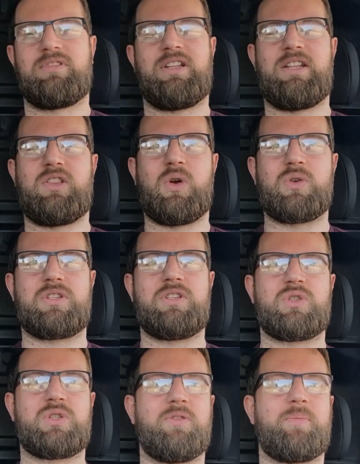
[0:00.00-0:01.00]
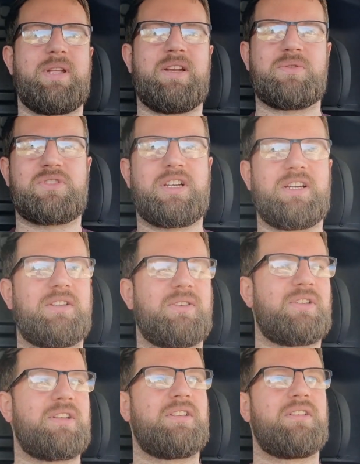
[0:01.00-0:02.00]
like dogs, they just love being outside,
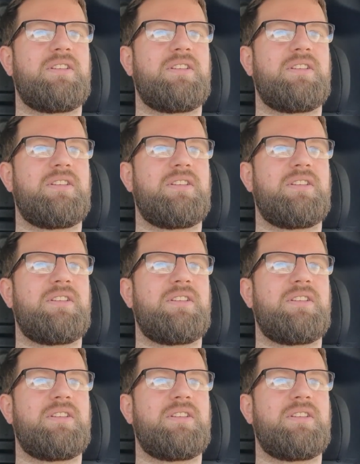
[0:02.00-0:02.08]
don't they?